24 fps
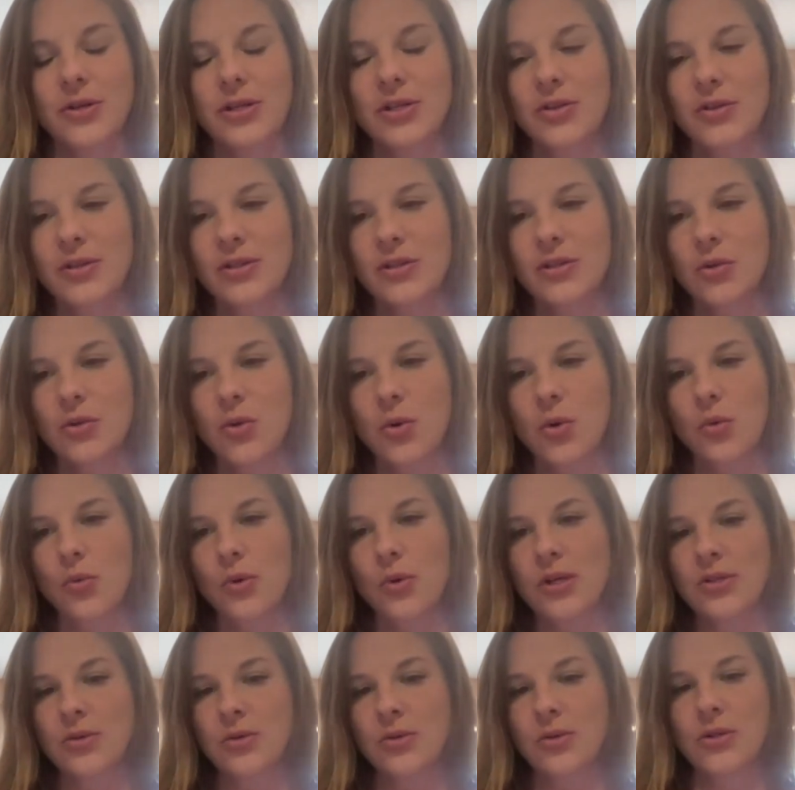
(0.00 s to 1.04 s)
So it's a cool
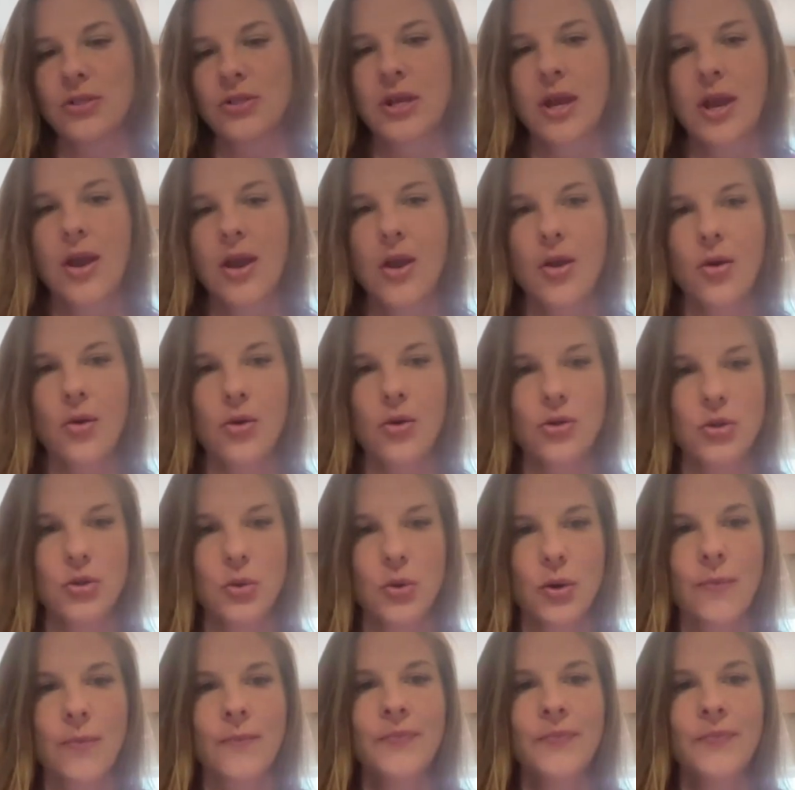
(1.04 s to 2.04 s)
resource or tool.